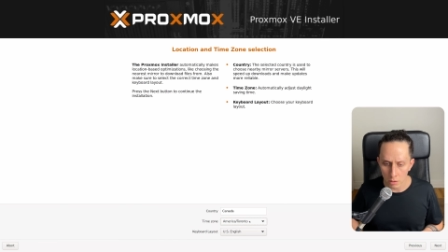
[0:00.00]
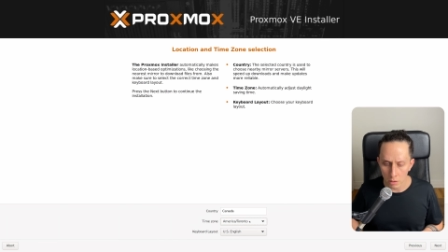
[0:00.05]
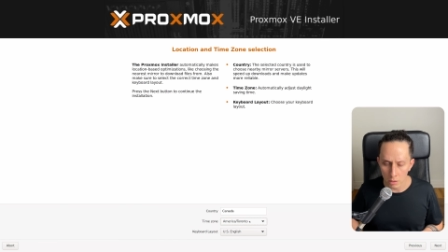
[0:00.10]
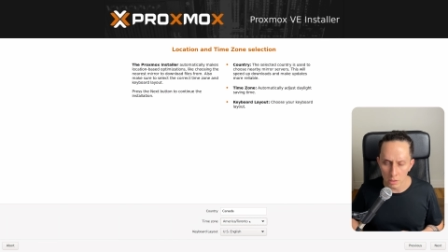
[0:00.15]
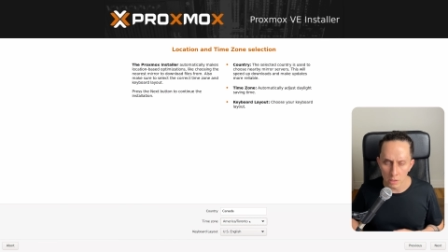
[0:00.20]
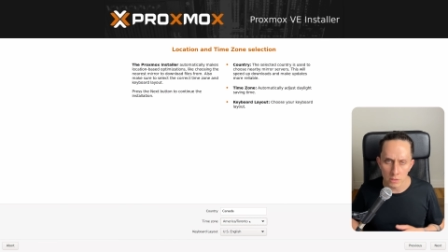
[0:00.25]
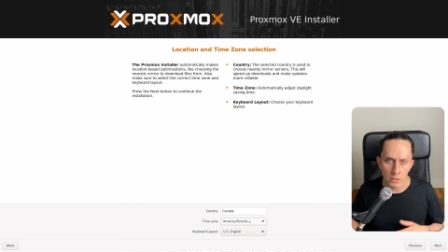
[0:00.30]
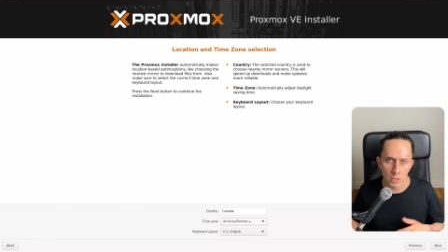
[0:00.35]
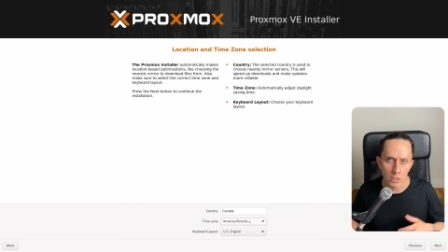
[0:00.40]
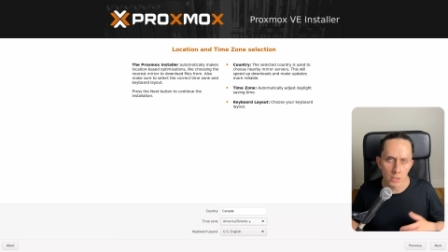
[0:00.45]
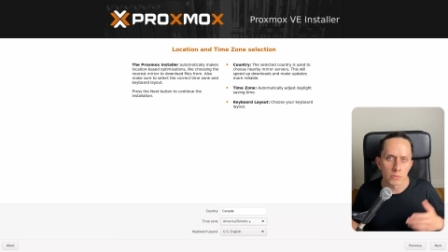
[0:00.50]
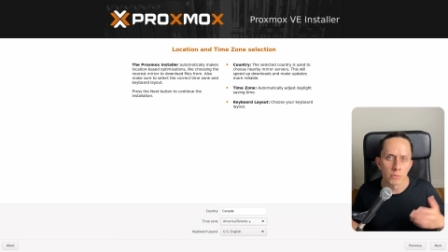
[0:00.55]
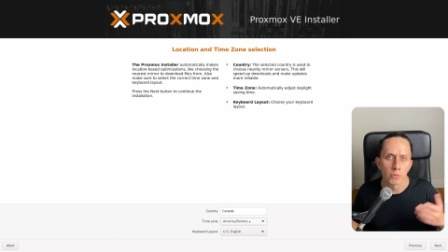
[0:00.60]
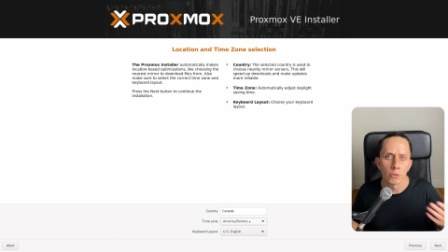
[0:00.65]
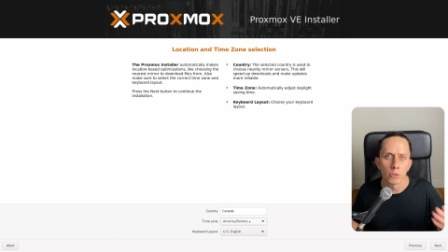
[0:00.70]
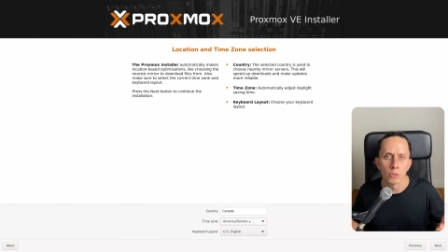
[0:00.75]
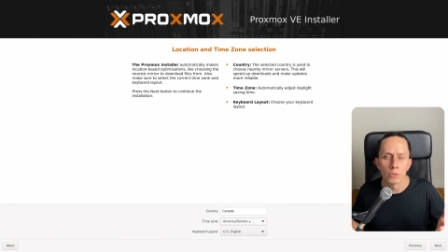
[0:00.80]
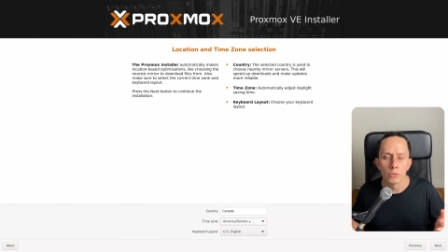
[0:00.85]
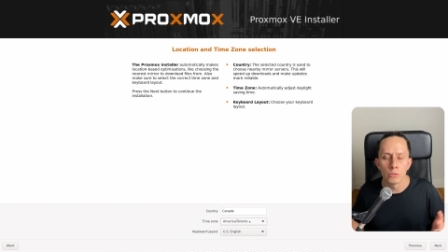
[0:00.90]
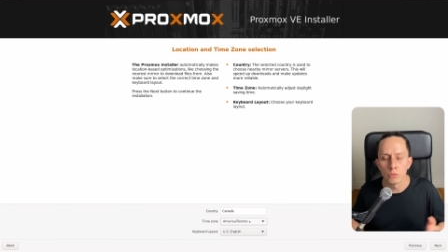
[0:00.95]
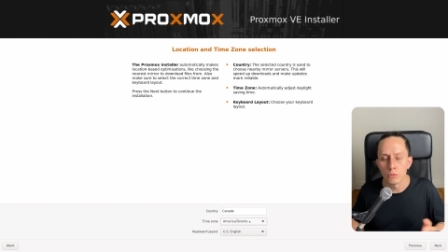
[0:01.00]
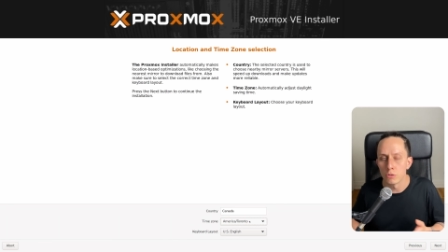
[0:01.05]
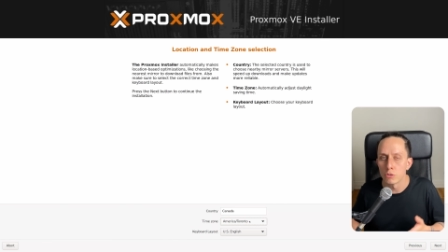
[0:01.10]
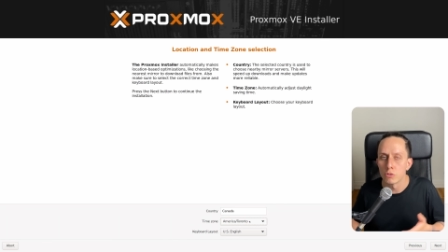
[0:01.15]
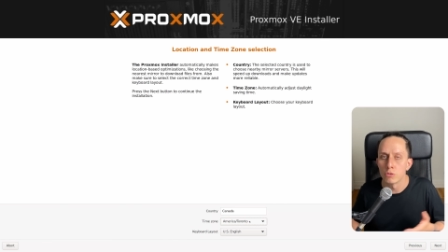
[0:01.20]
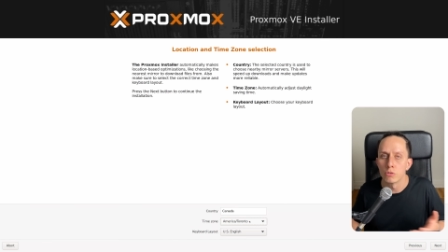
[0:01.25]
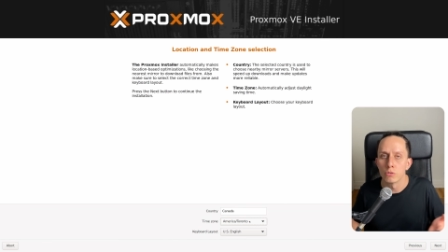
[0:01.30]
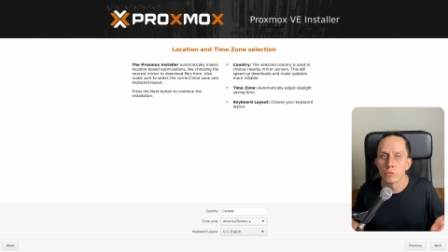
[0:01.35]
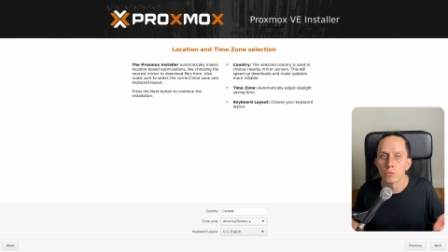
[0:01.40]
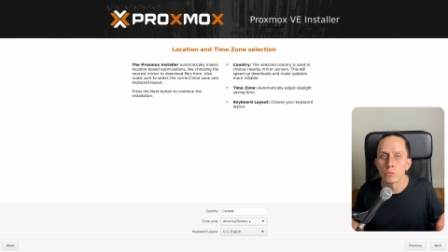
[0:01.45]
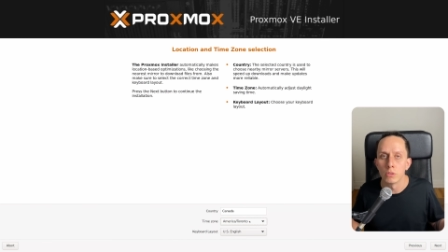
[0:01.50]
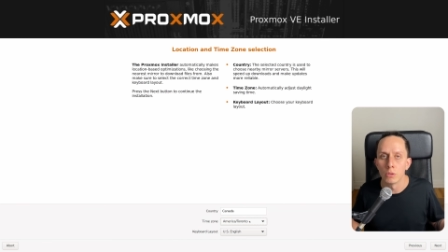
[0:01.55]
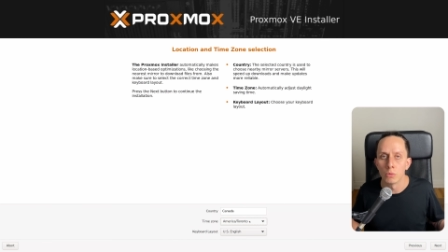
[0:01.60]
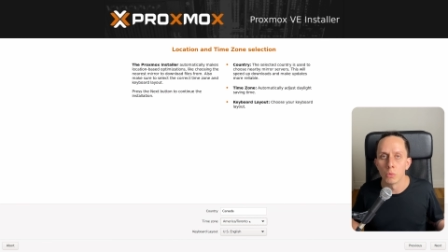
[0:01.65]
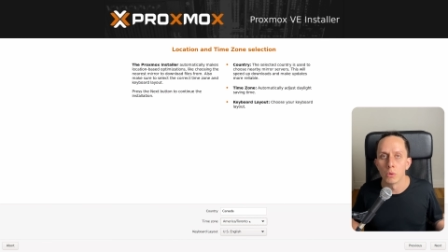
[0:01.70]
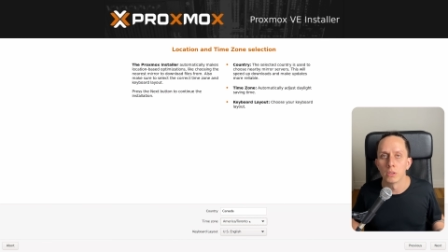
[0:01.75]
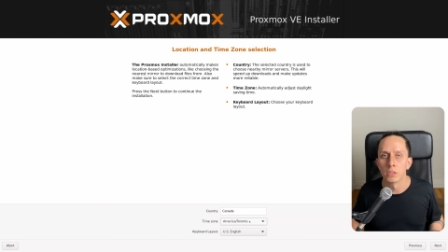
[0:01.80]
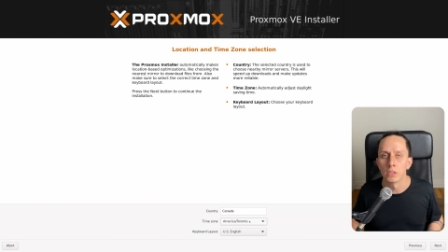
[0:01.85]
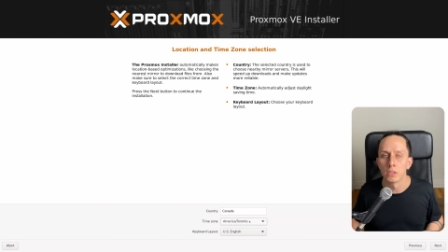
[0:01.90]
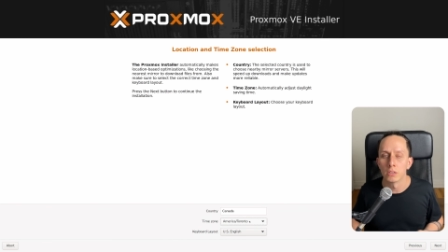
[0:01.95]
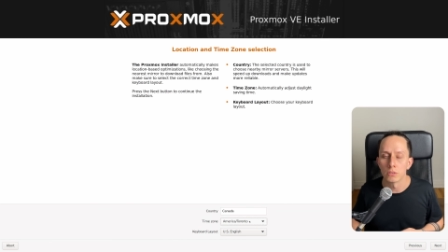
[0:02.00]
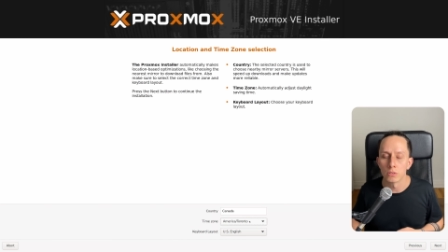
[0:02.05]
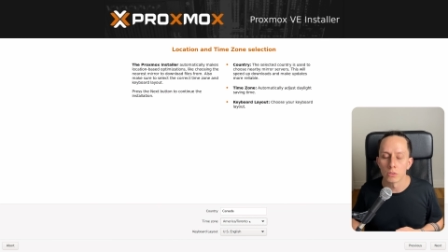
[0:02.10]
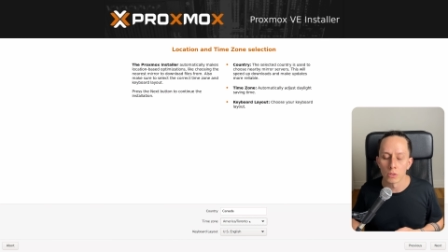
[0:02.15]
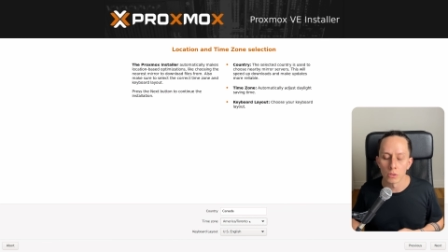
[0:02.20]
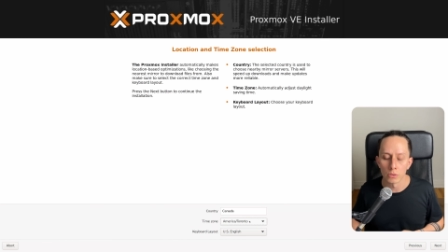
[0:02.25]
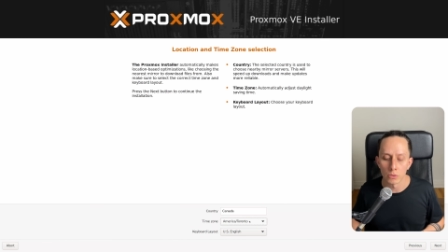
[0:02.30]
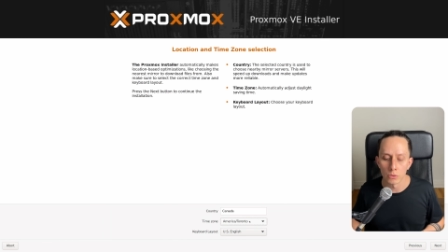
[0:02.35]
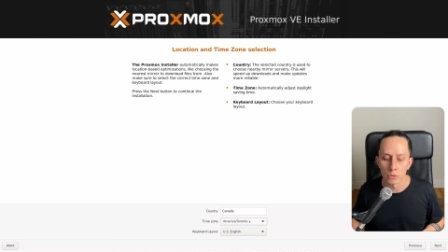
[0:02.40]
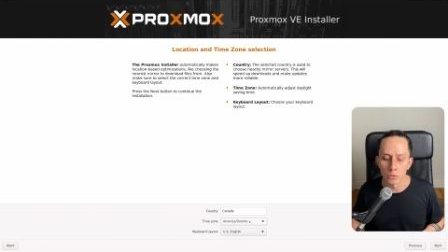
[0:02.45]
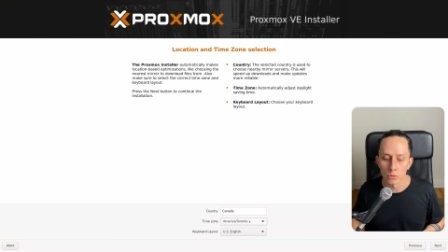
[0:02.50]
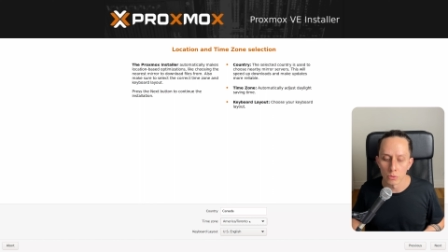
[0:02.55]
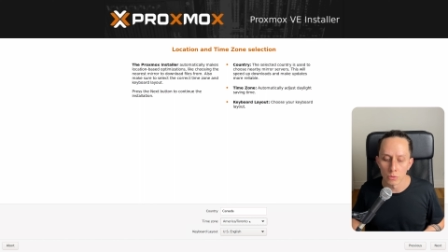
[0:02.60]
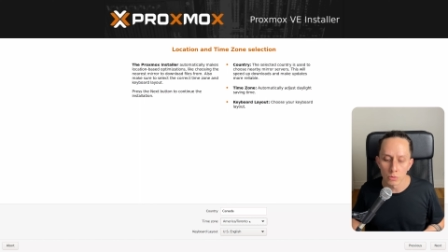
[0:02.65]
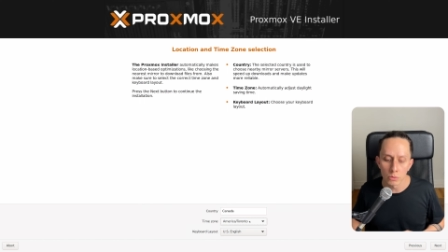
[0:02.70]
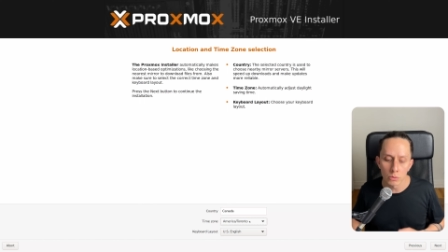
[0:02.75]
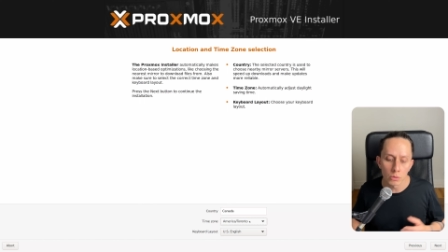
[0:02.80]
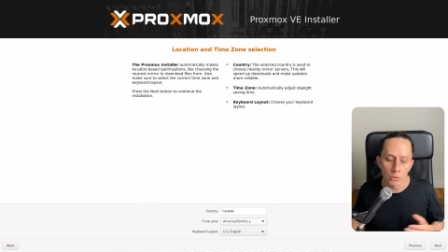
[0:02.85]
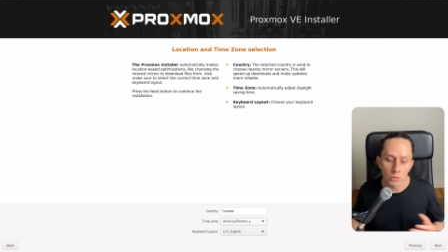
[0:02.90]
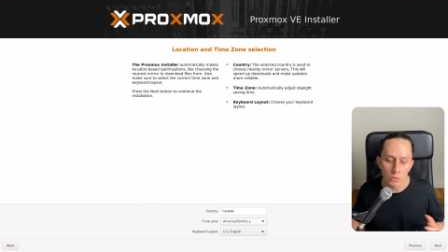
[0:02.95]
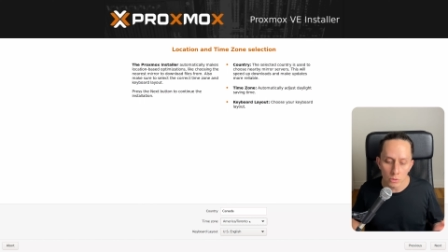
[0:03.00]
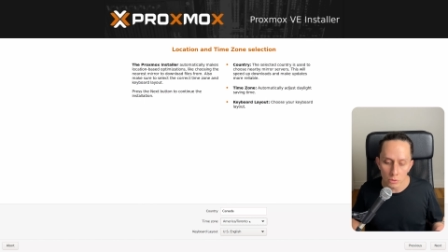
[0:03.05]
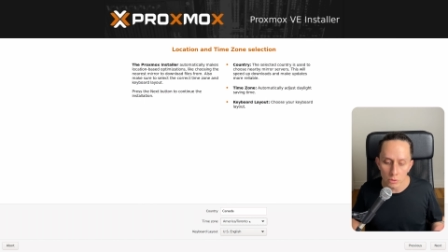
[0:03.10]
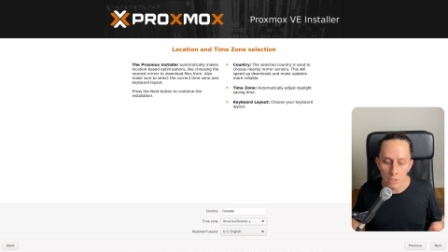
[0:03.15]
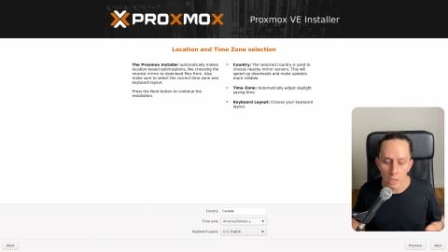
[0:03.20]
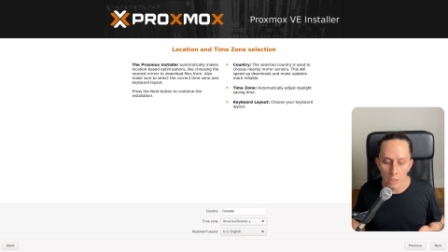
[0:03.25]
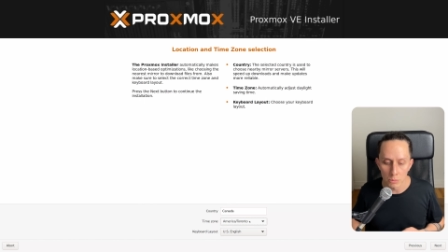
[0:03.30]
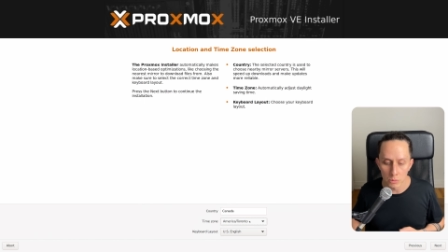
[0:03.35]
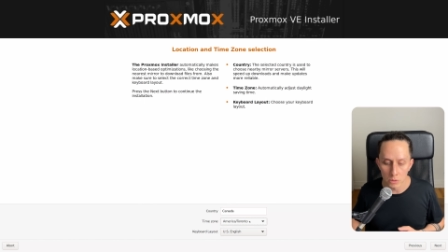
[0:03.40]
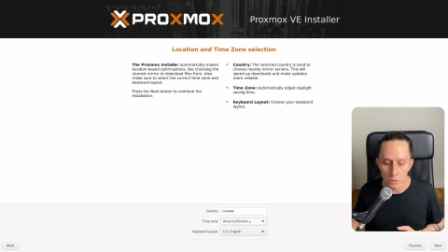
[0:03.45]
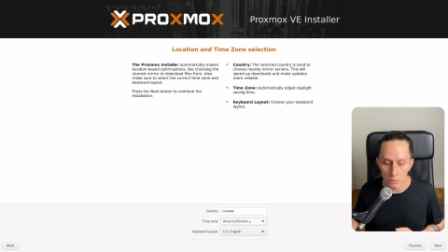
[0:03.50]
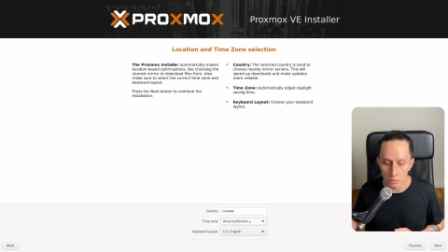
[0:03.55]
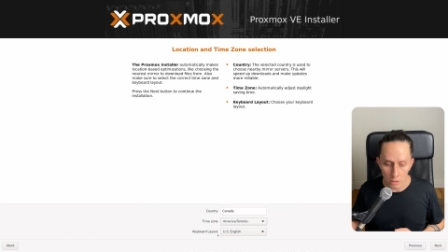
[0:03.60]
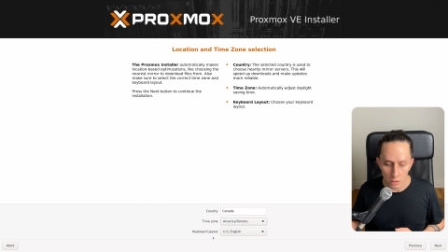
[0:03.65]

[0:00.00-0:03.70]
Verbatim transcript: In this case, for you, you just choose the one that is closer to you or your time zone.